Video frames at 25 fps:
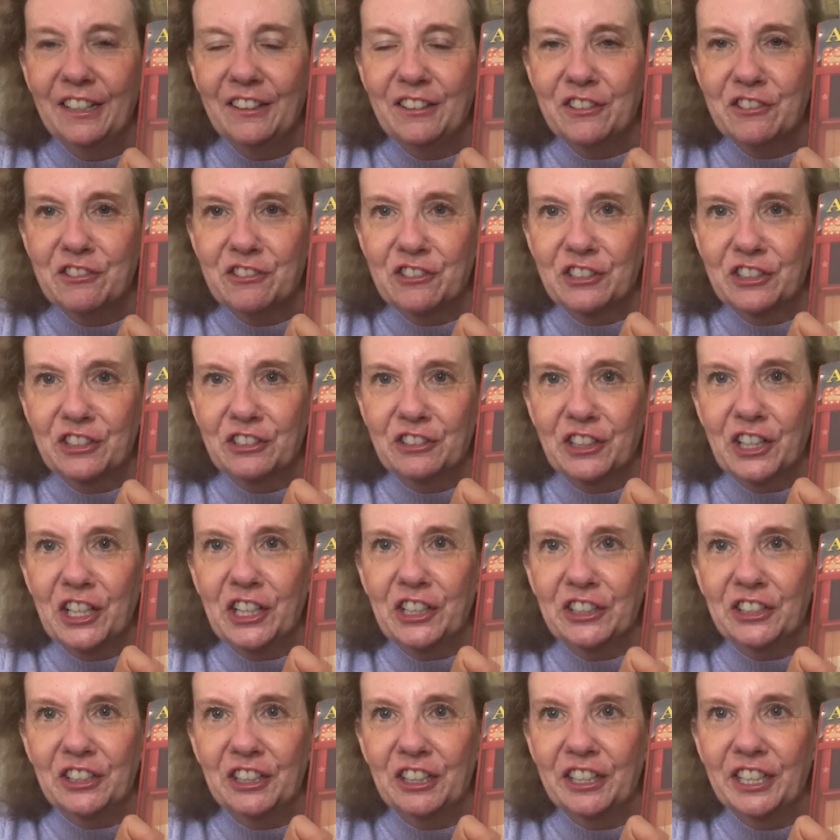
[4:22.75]
There's a
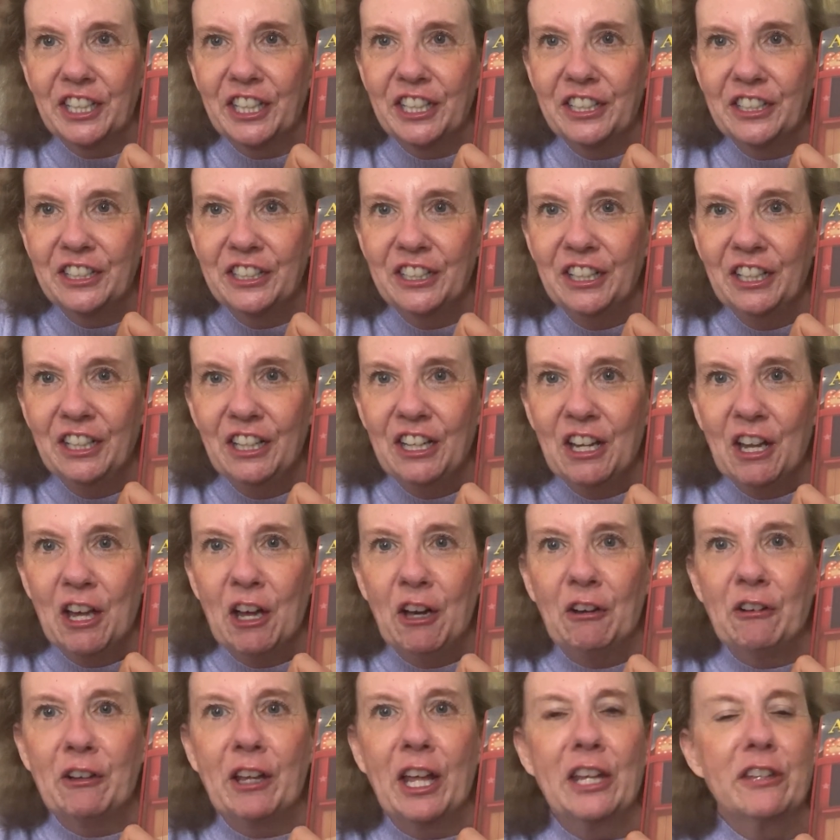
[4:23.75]
glare on it.
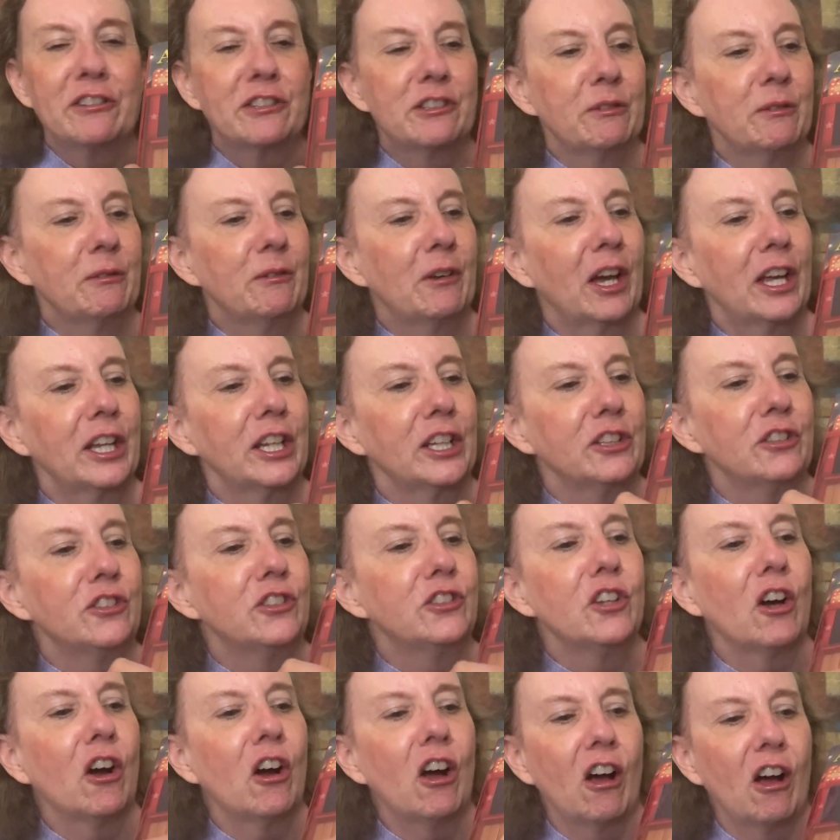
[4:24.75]
Okay, so we've got a
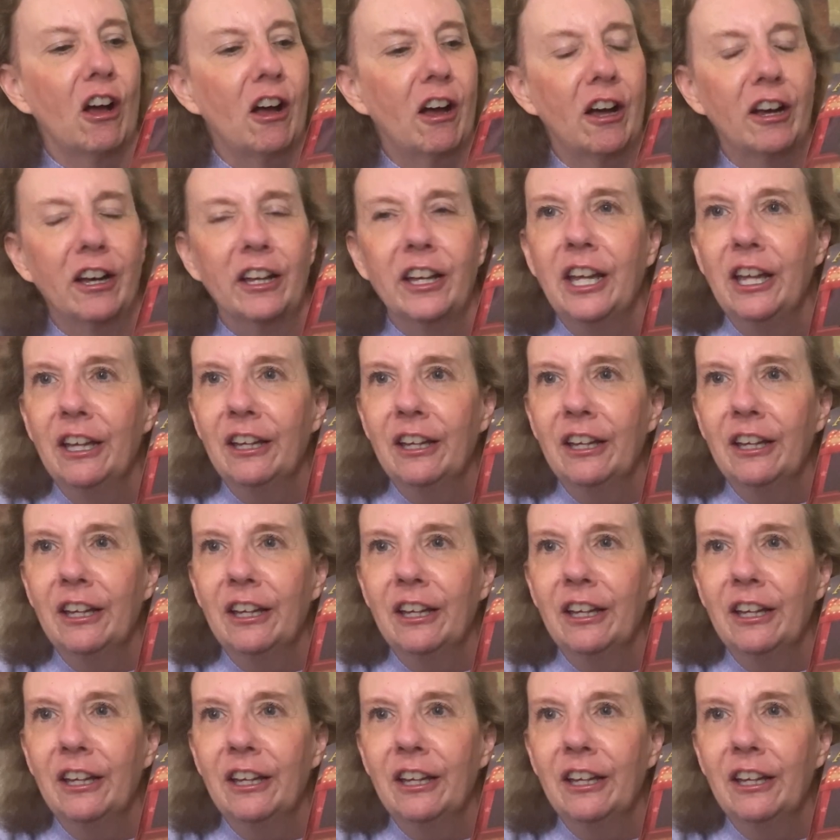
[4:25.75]
dog.